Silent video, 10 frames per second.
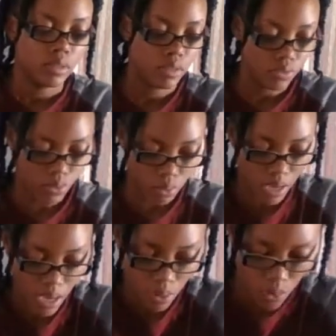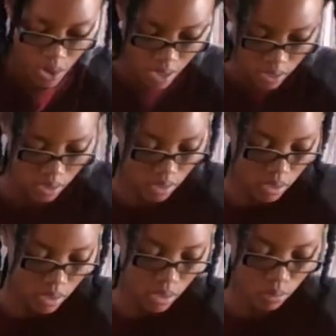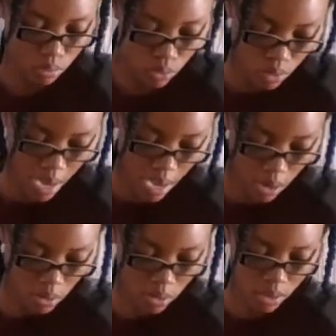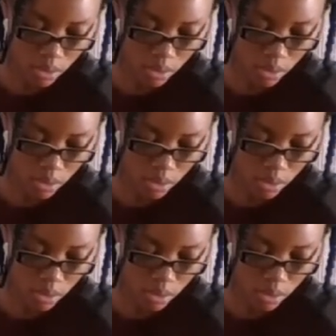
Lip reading: you fold inwards, smooth out.